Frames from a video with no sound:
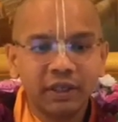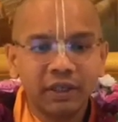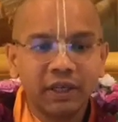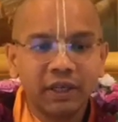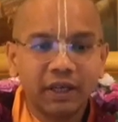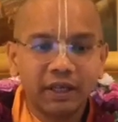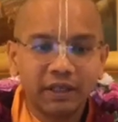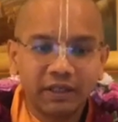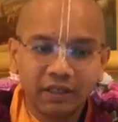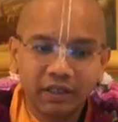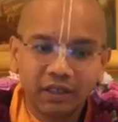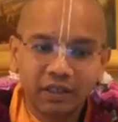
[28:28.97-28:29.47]

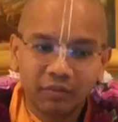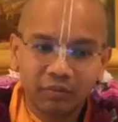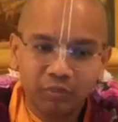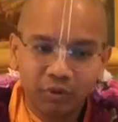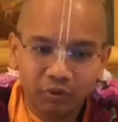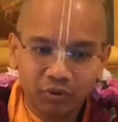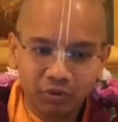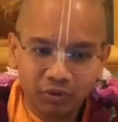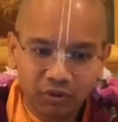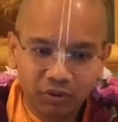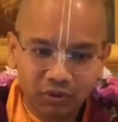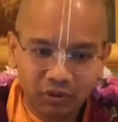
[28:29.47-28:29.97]
and he
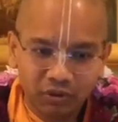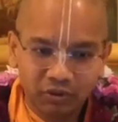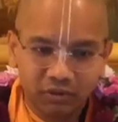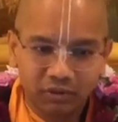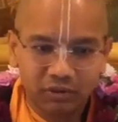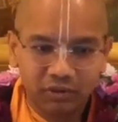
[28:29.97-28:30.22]
approached